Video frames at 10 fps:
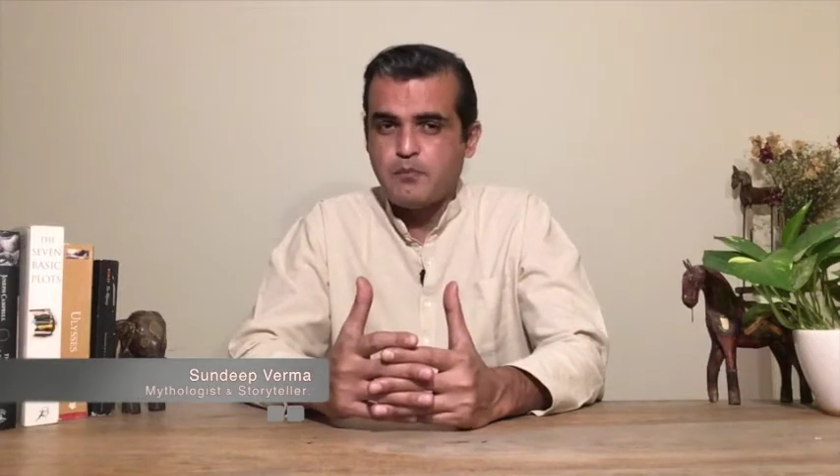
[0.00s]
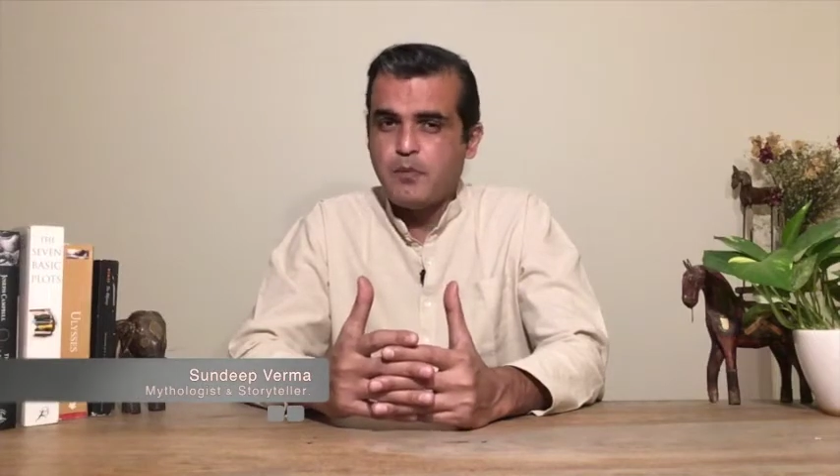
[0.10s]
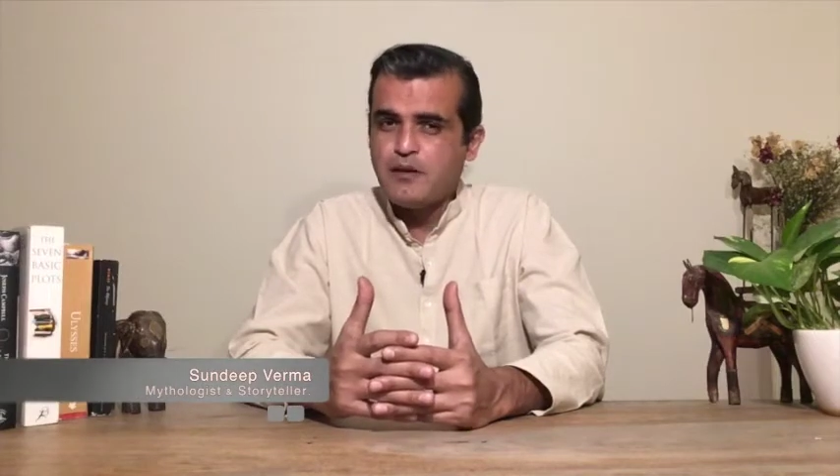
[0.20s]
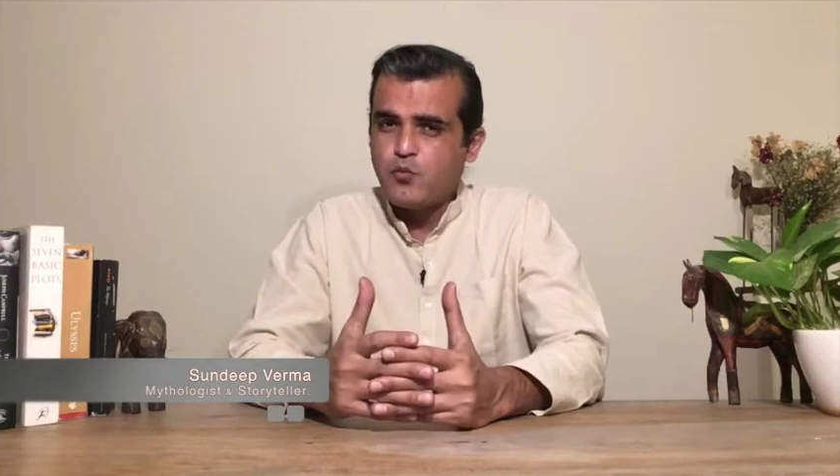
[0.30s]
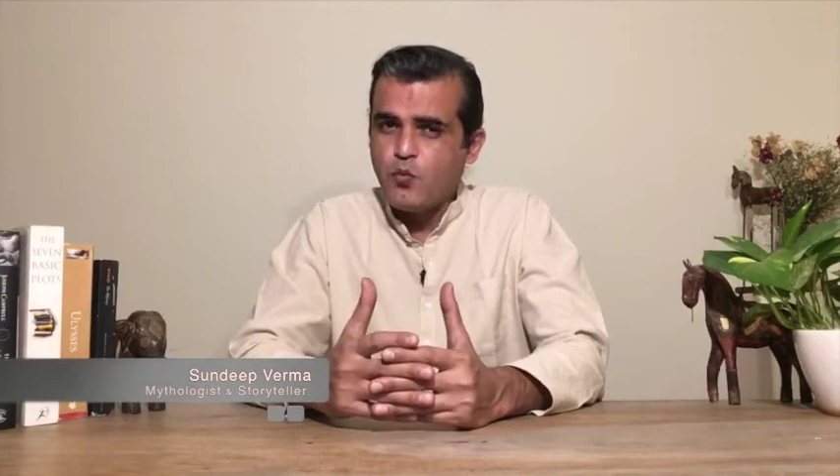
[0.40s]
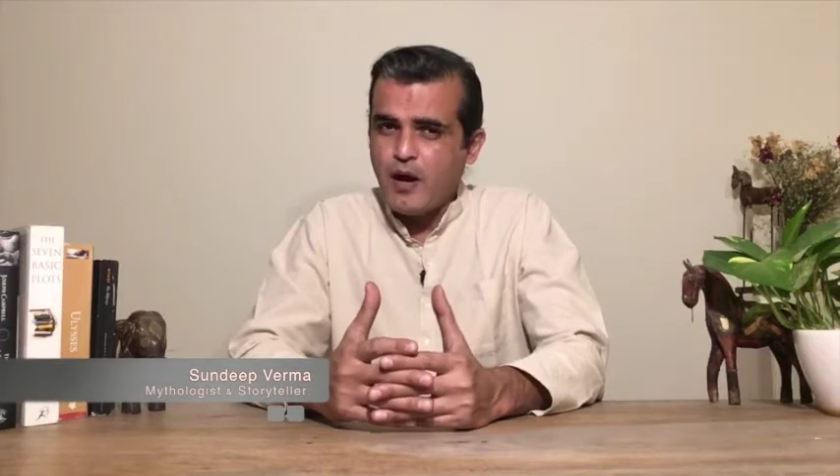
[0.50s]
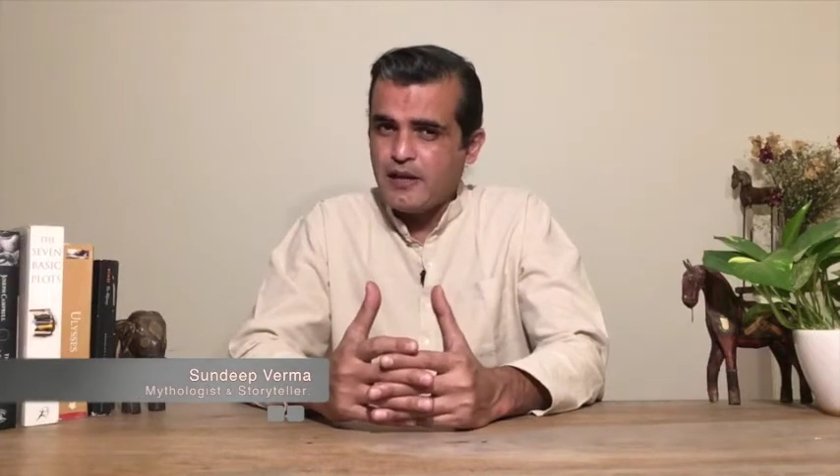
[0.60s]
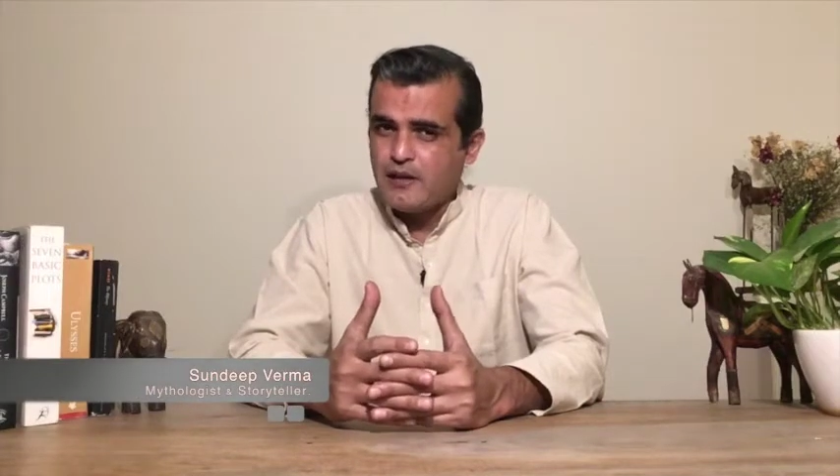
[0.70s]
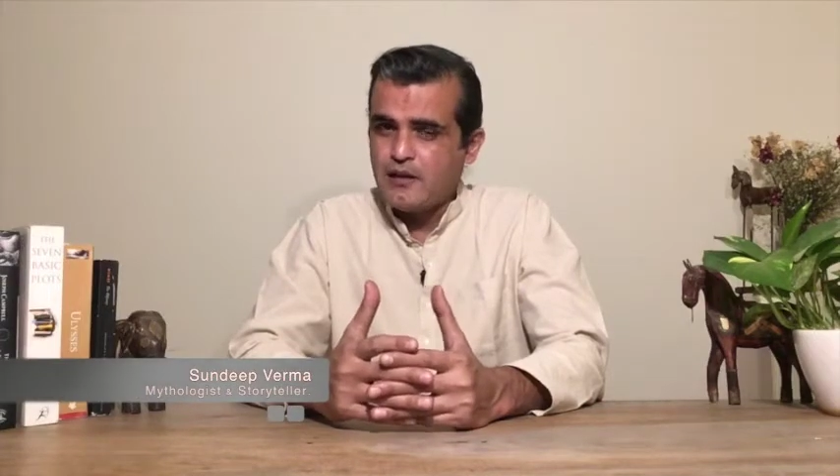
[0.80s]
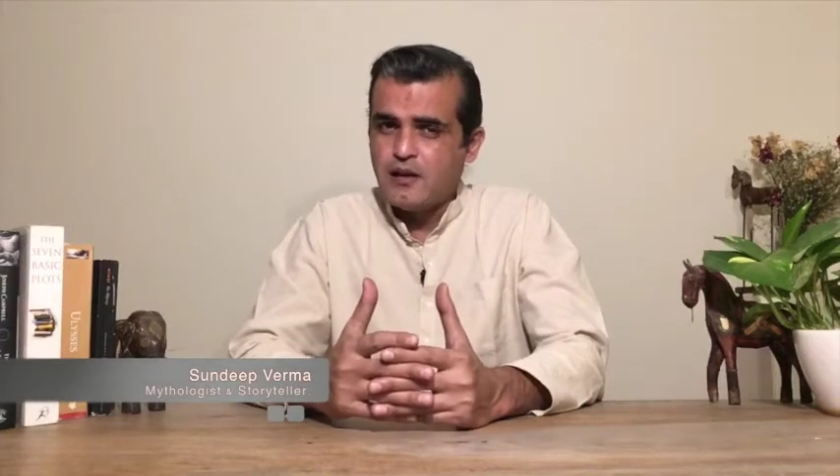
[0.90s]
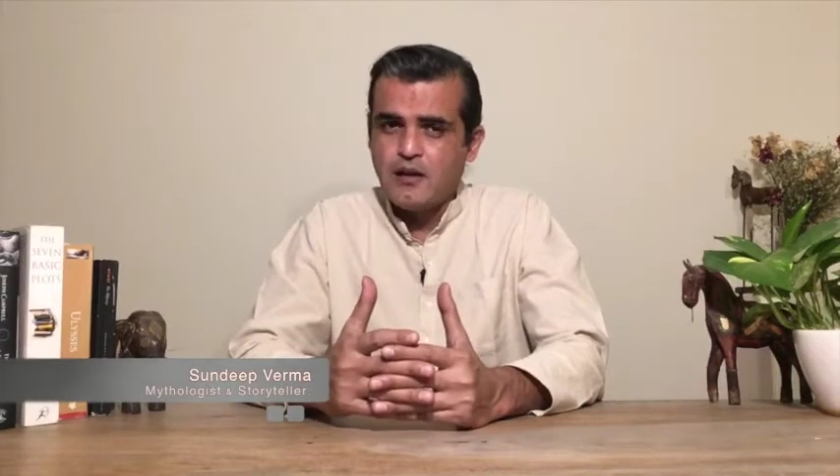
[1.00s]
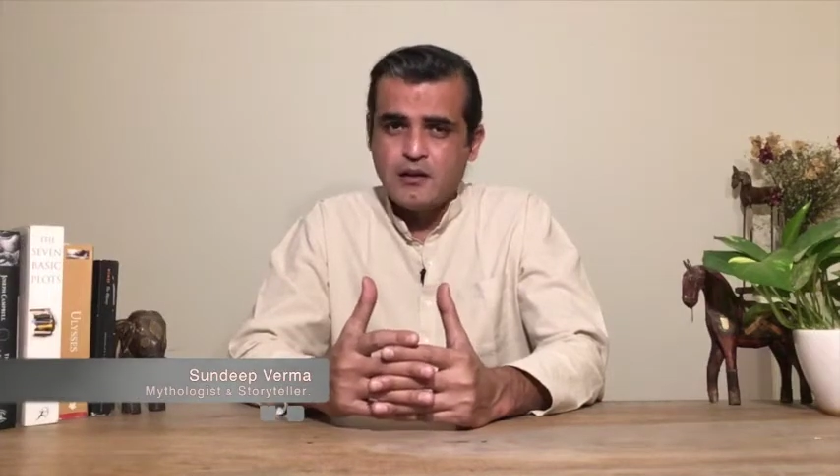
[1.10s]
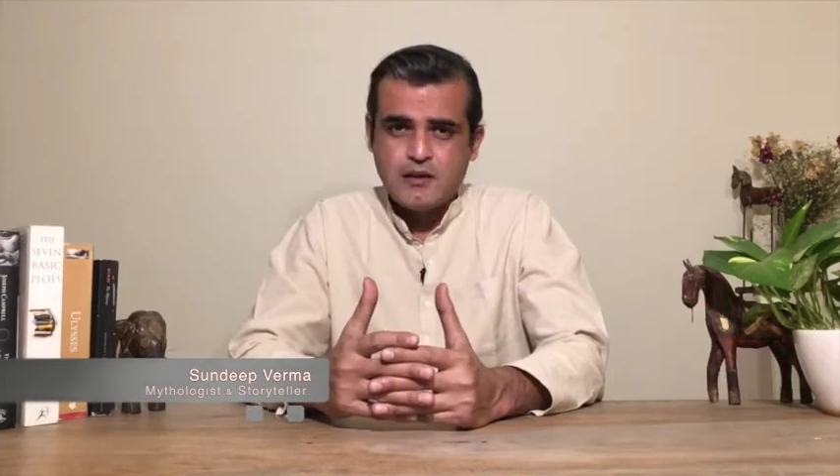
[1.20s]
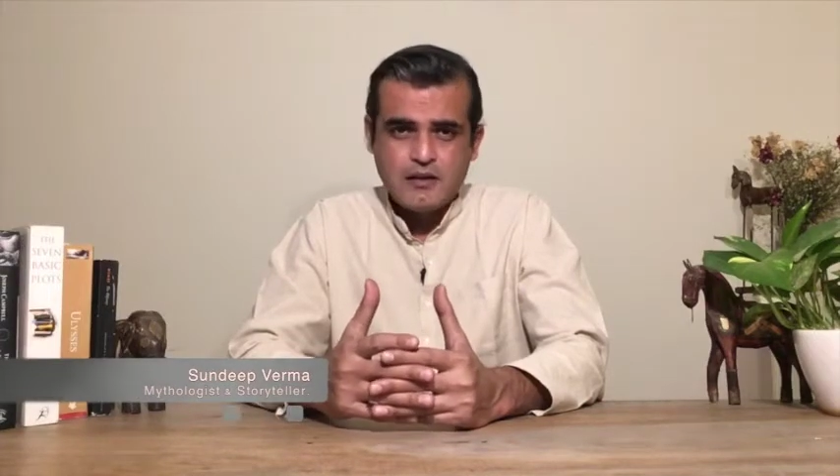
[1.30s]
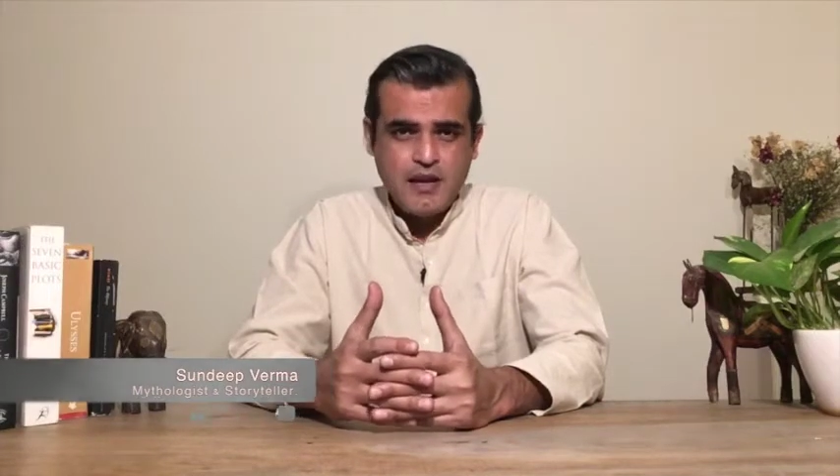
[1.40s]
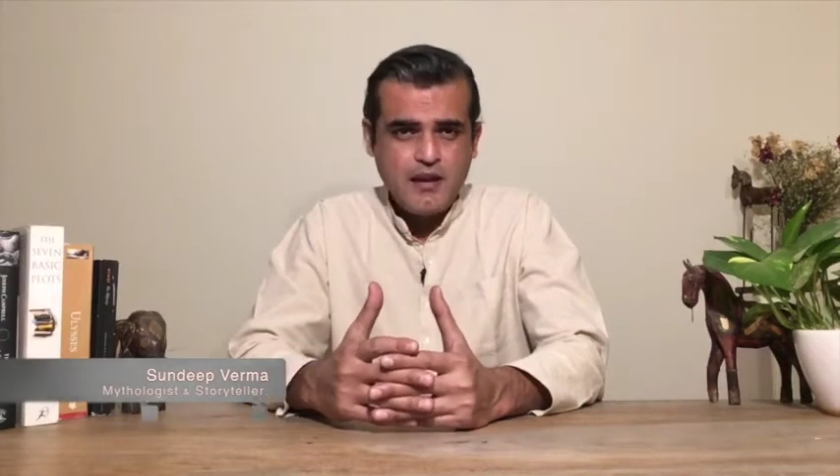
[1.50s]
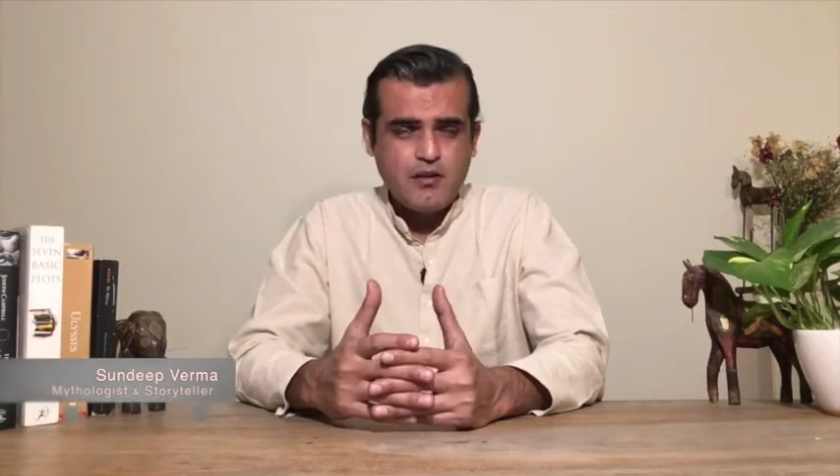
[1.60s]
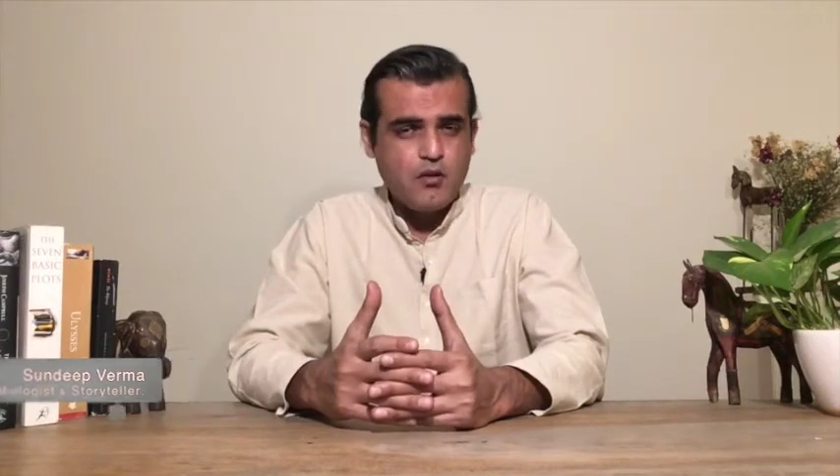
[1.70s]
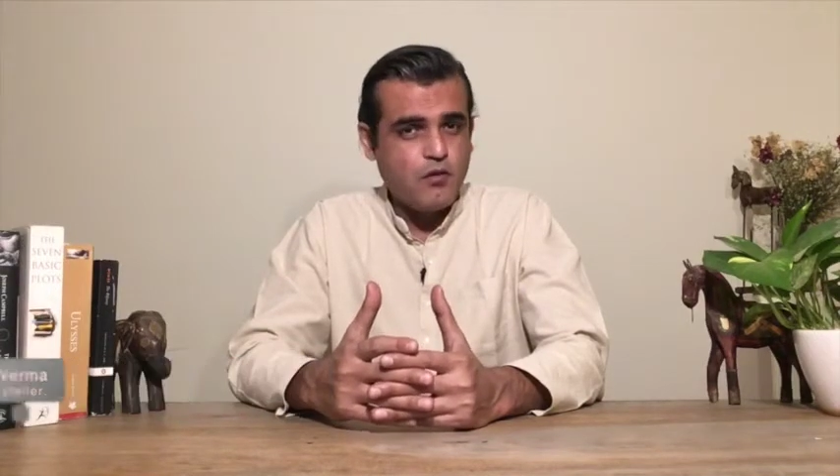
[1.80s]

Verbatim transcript: but wild king